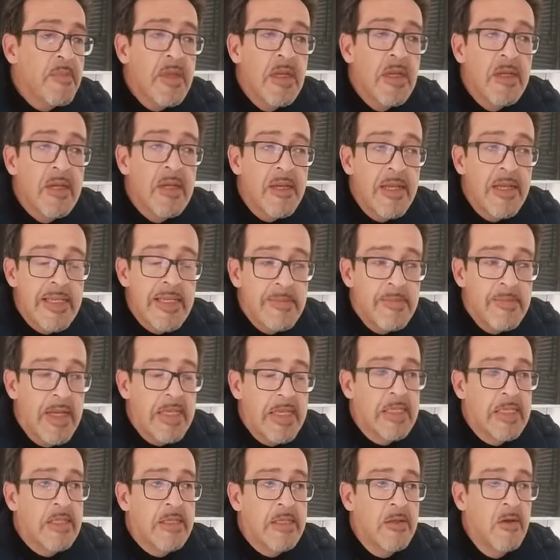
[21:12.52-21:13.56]

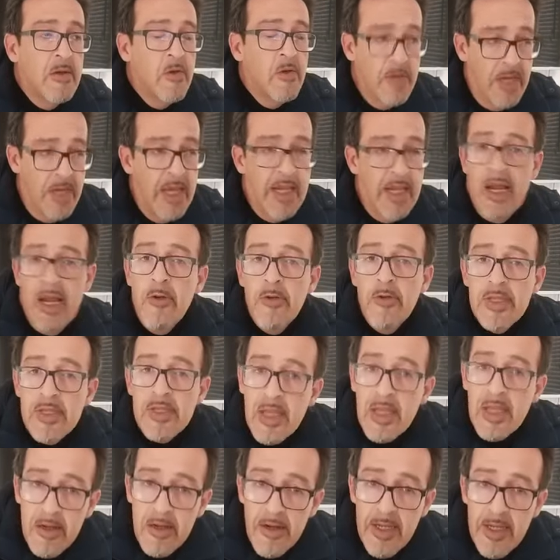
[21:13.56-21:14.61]
Christmas. Okay, now is
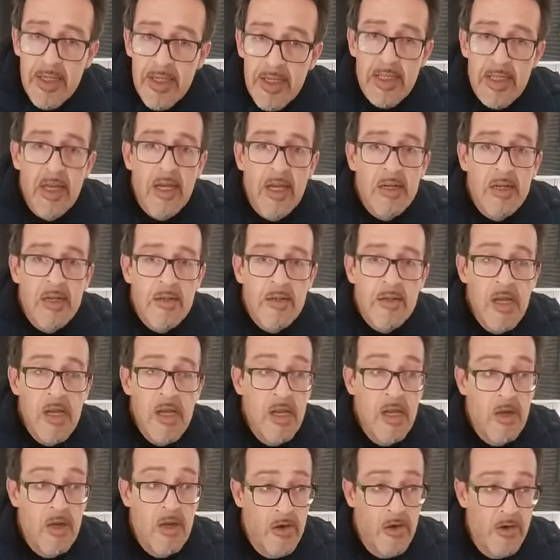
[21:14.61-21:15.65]
a Christian
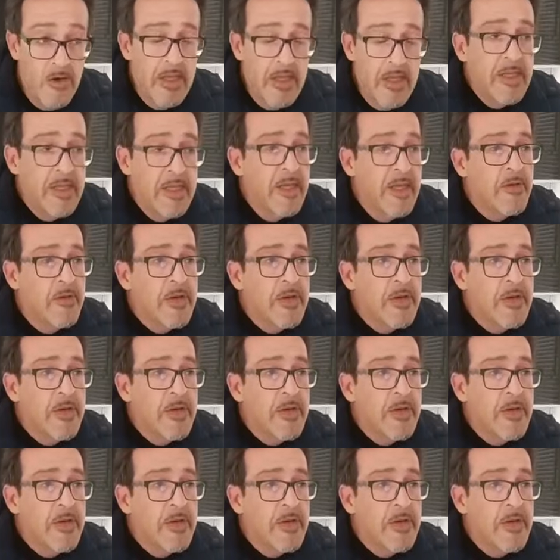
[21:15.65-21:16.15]
holiday.